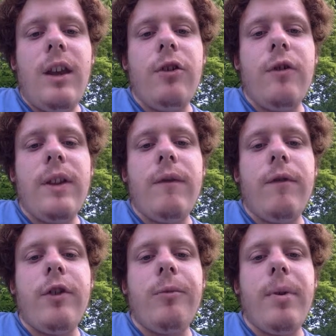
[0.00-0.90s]
during the
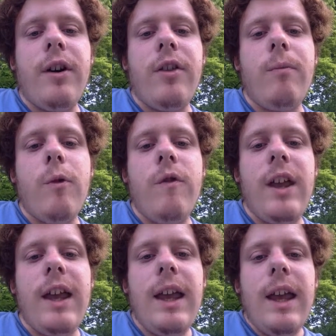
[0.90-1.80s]
first part of the
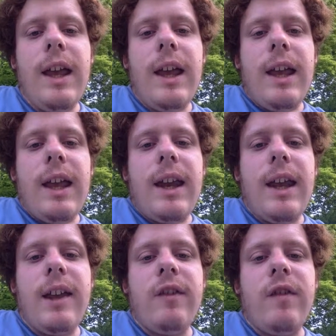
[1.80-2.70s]
movie, it
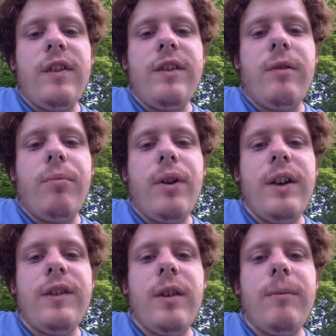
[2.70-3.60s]
has Vincent
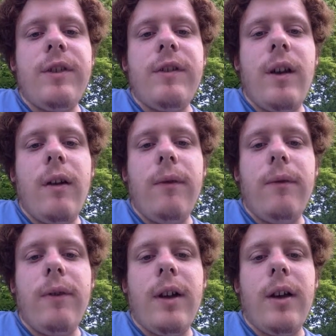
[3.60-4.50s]
Price
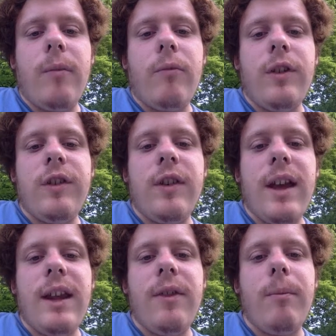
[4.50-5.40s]
himself
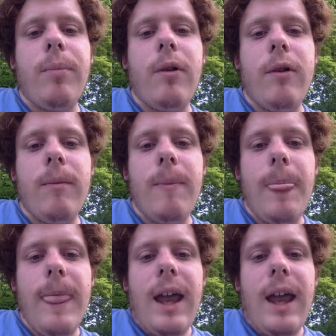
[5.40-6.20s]
reciting the poem.